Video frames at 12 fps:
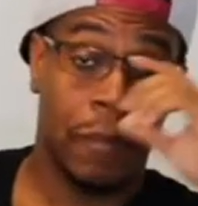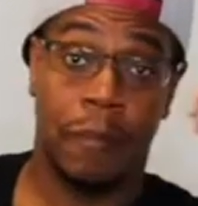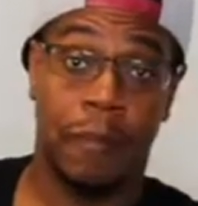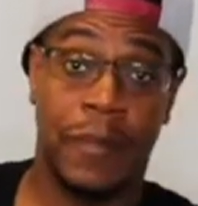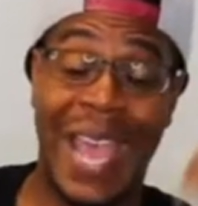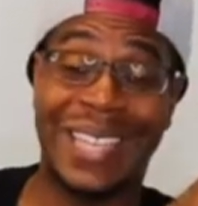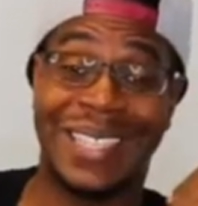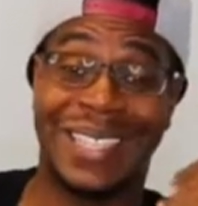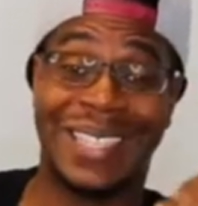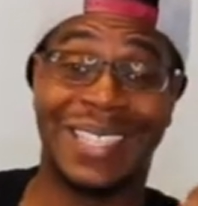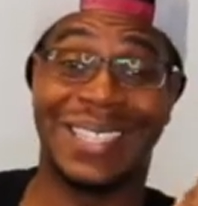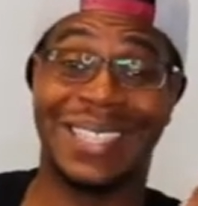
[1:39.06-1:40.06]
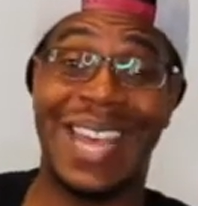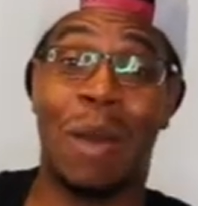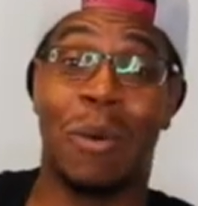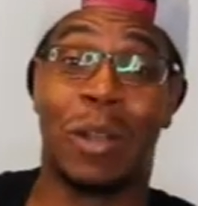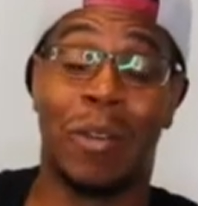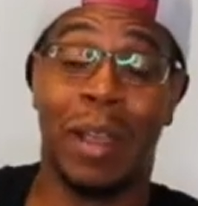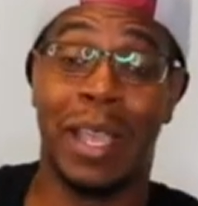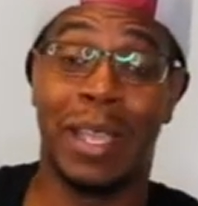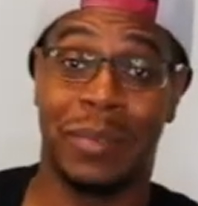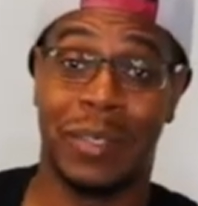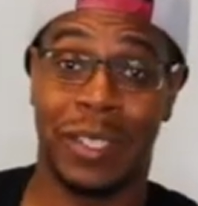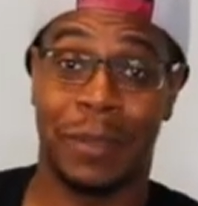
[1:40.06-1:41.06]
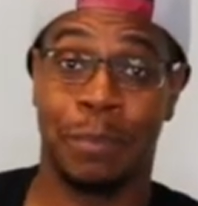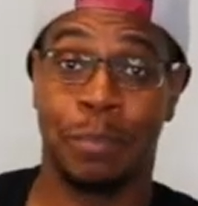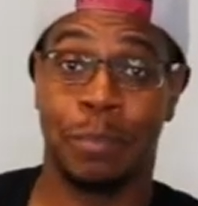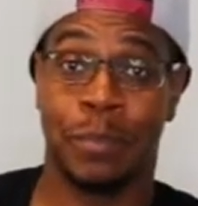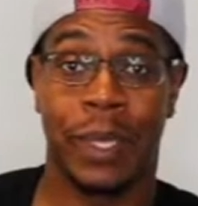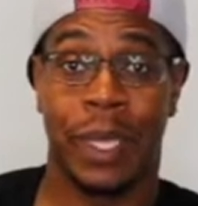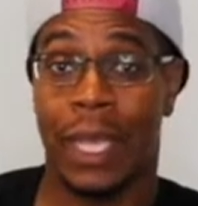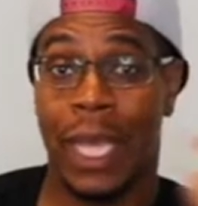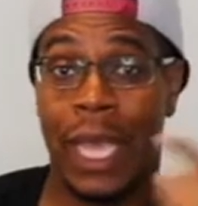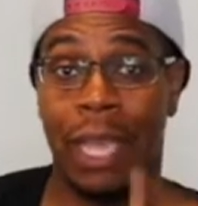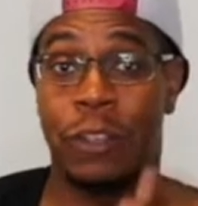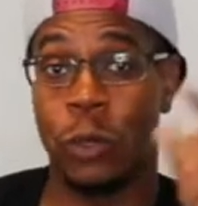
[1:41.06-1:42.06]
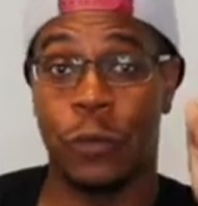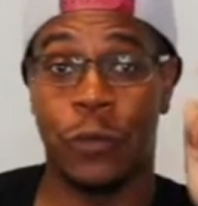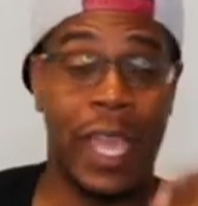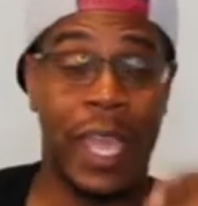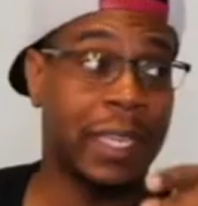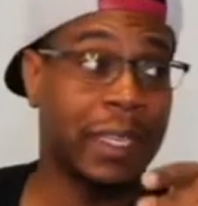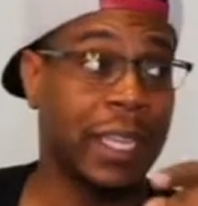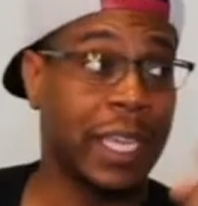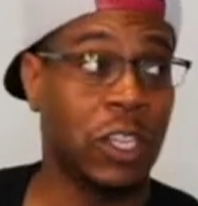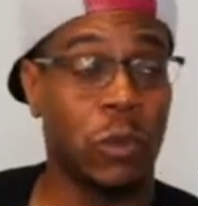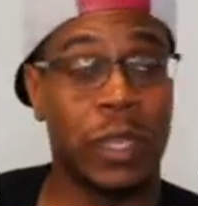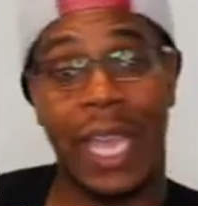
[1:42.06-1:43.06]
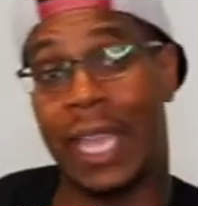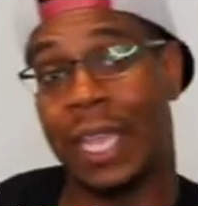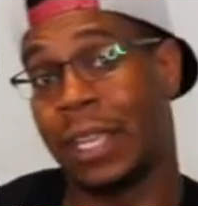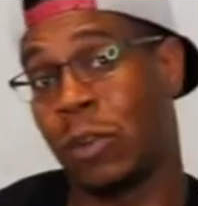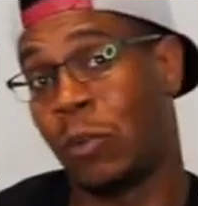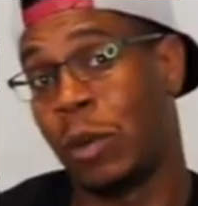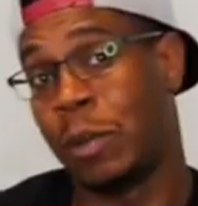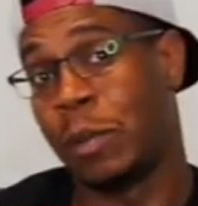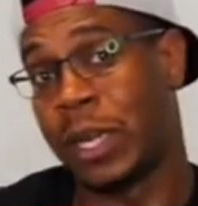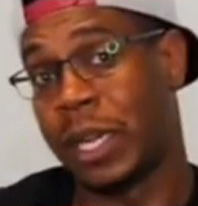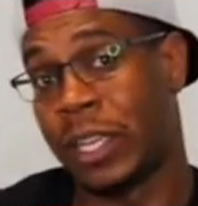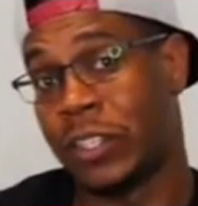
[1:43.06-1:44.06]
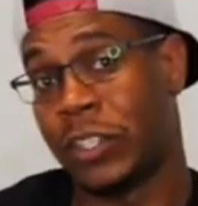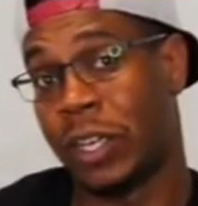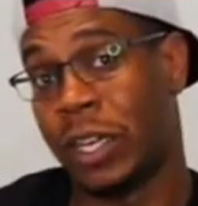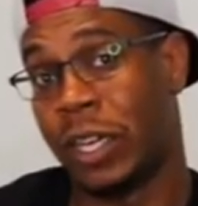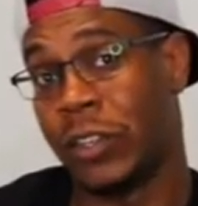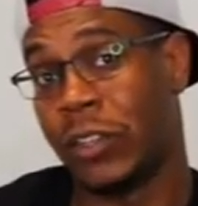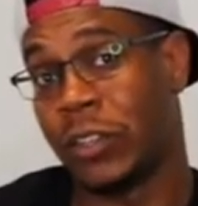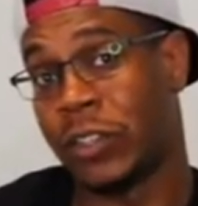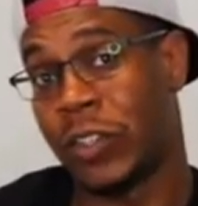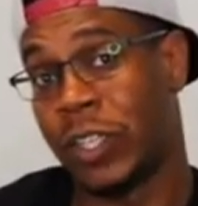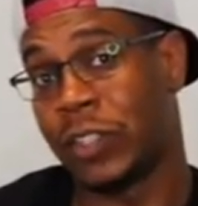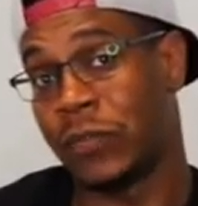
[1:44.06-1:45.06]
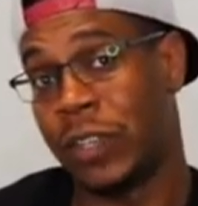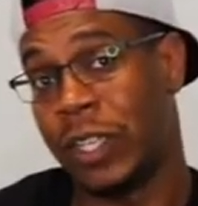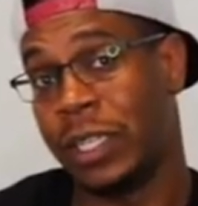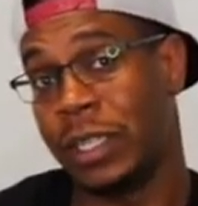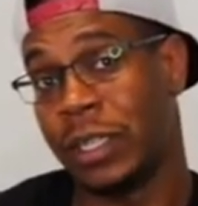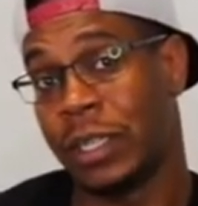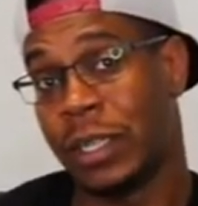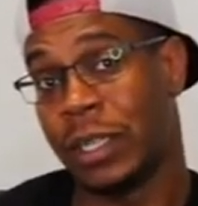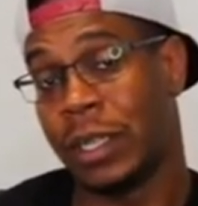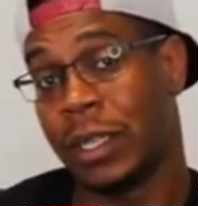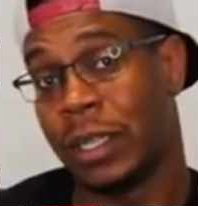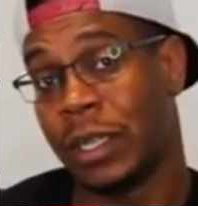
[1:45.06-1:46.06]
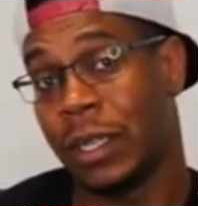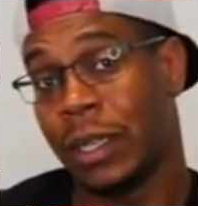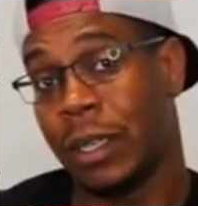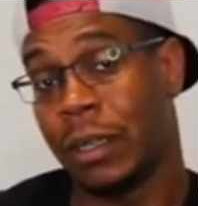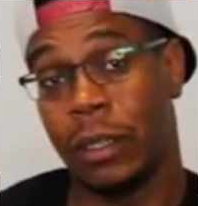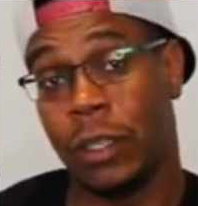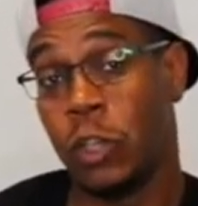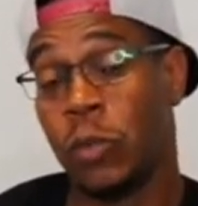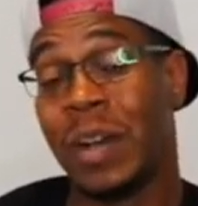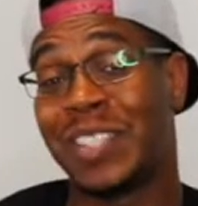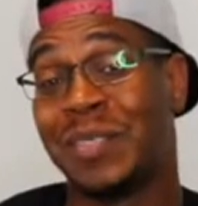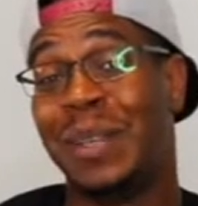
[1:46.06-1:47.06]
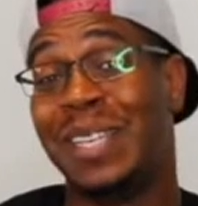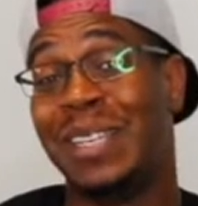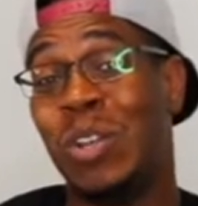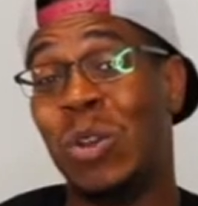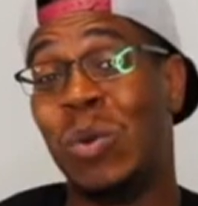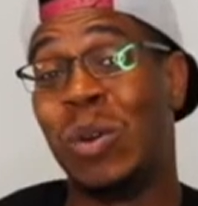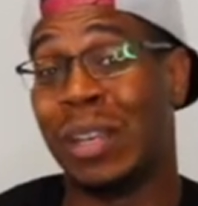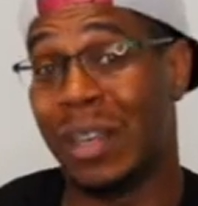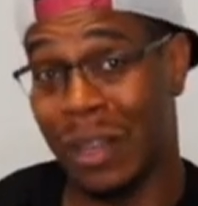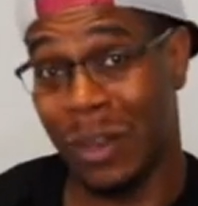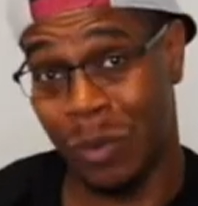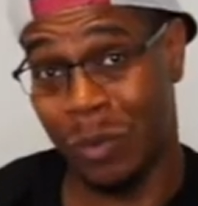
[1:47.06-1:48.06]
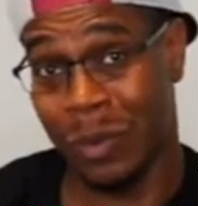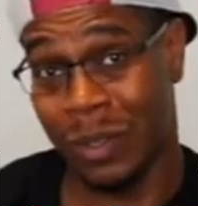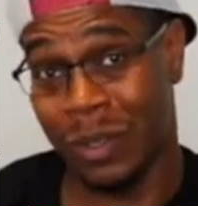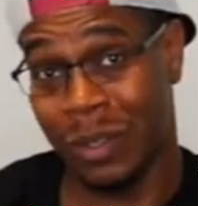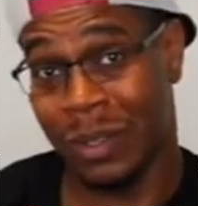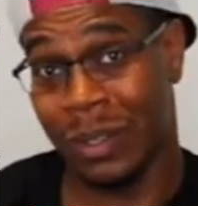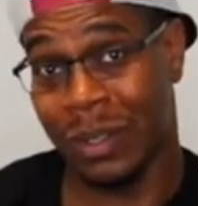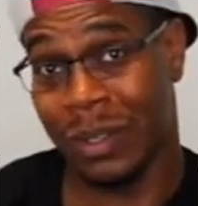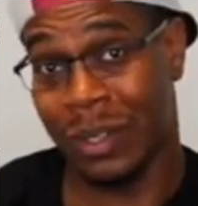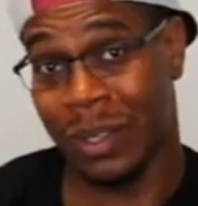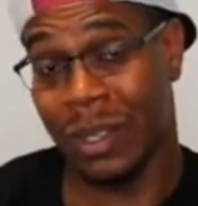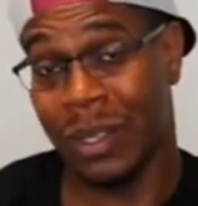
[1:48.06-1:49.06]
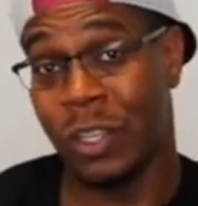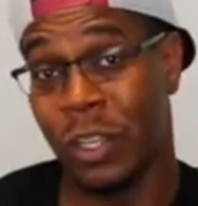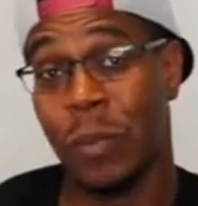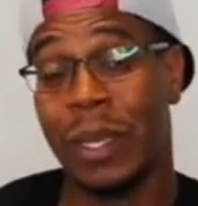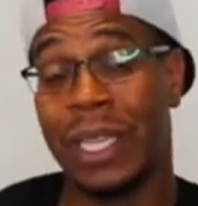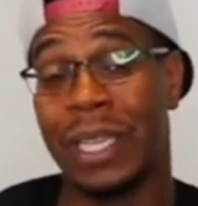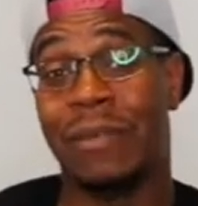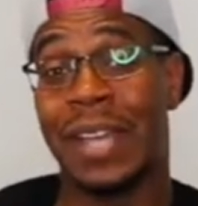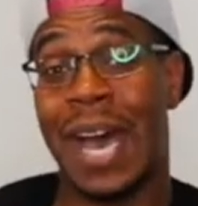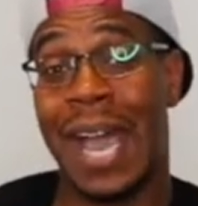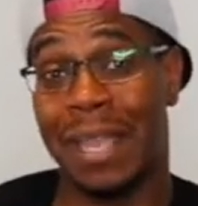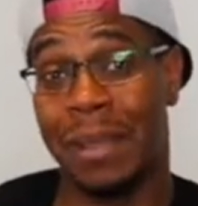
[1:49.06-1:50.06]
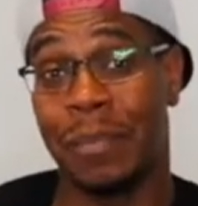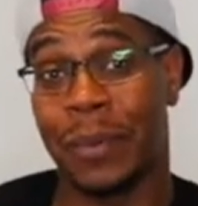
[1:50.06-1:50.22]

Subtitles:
That's just sour grapes. If you think that you can't get a woman because you're under 6 feet, you must be doing the dope. You believe the hype.